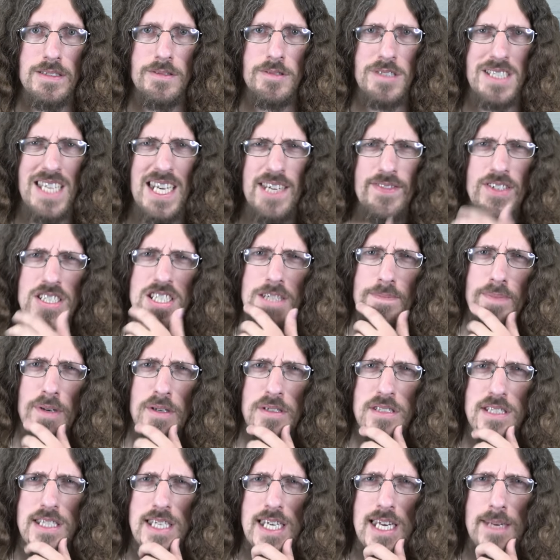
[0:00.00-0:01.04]
Was that even
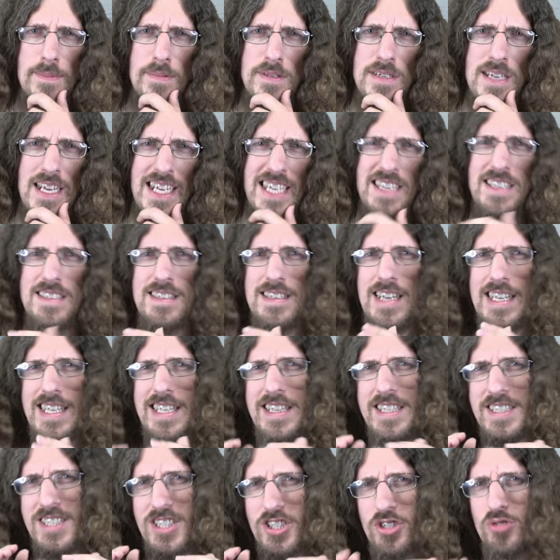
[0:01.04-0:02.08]
supposed to happen? I
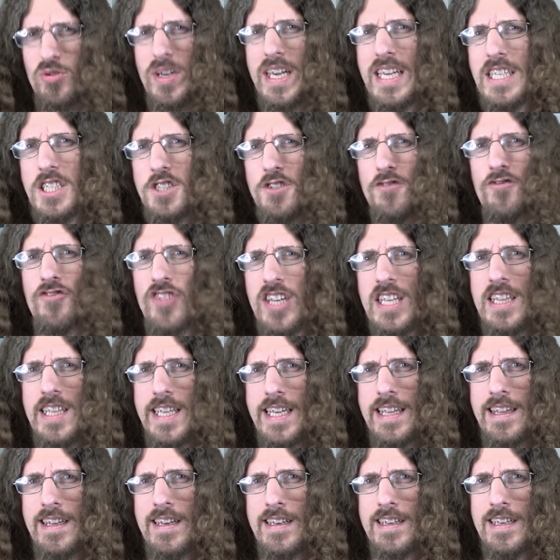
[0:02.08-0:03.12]
got this strange
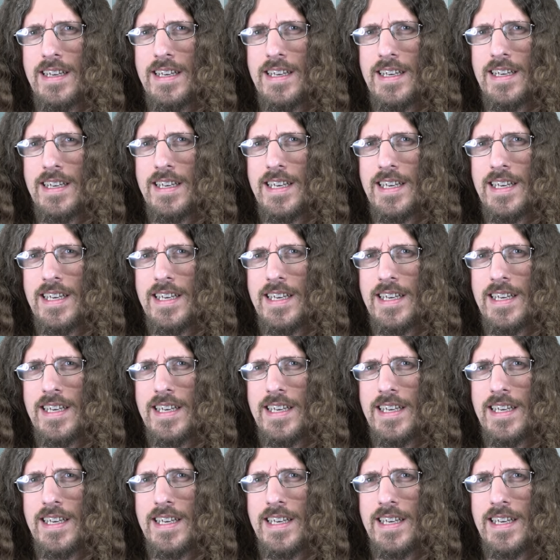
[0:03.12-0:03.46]
feeling that